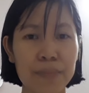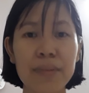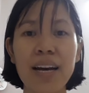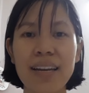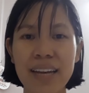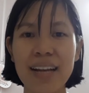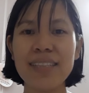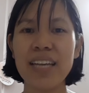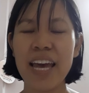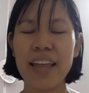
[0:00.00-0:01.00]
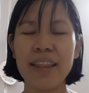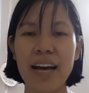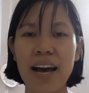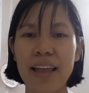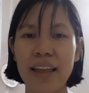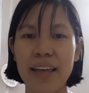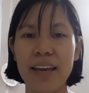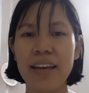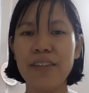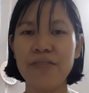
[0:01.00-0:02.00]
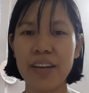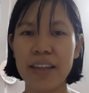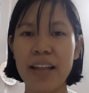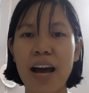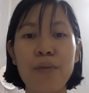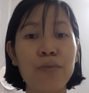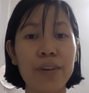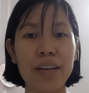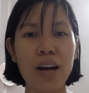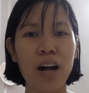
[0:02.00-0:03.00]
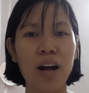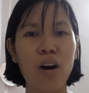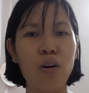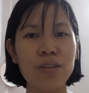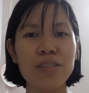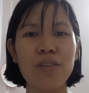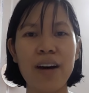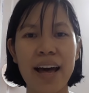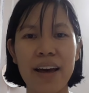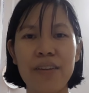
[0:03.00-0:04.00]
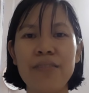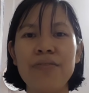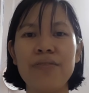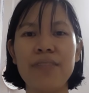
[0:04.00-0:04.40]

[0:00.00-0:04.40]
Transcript: Yeah, yes. In Vietnam, we also have